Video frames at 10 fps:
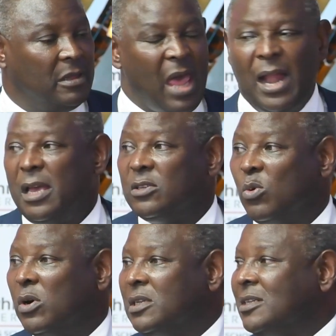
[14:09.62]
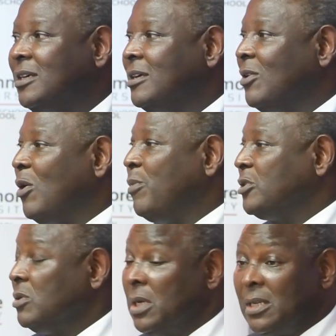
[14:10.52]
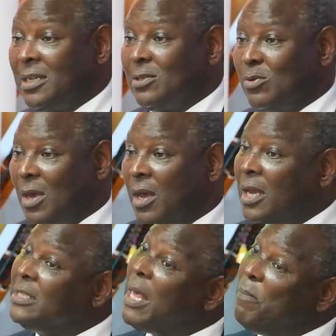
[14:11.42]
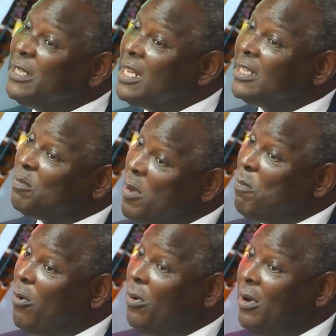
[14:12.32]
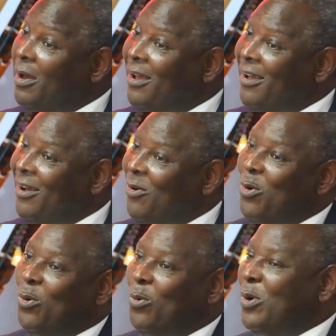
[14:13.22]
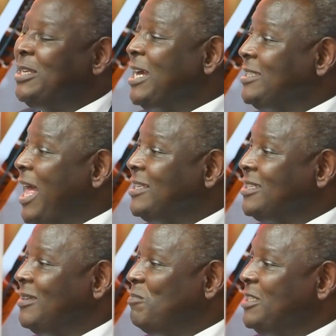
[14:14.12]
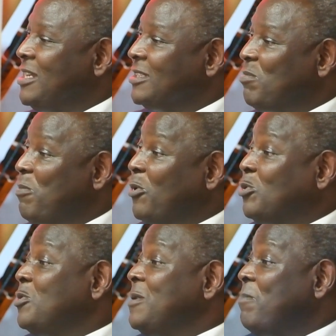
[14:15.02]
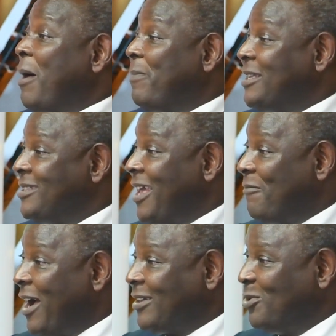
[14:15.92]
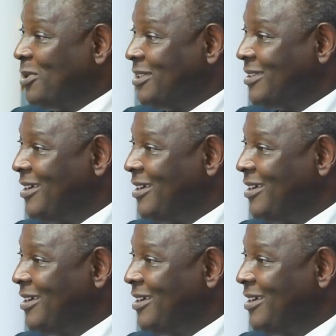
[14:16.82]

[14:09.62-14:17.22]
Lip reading: That is what opportunities to them. It's the business people who, we just ask the business people to repurpose their factories.